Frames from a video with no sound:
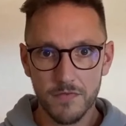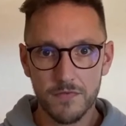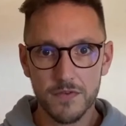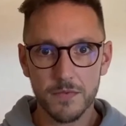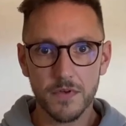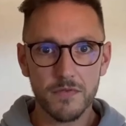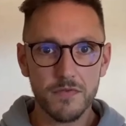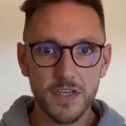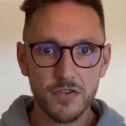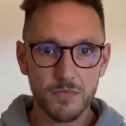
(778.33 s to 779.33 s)
So we've got
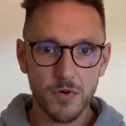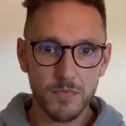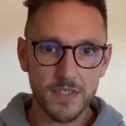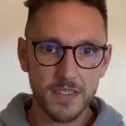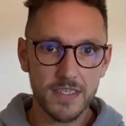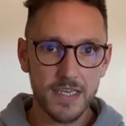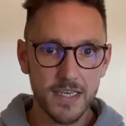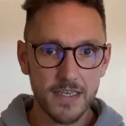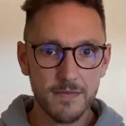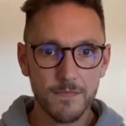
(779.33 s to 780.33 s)
featured properties
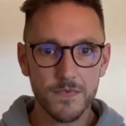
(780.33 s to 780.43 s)
here.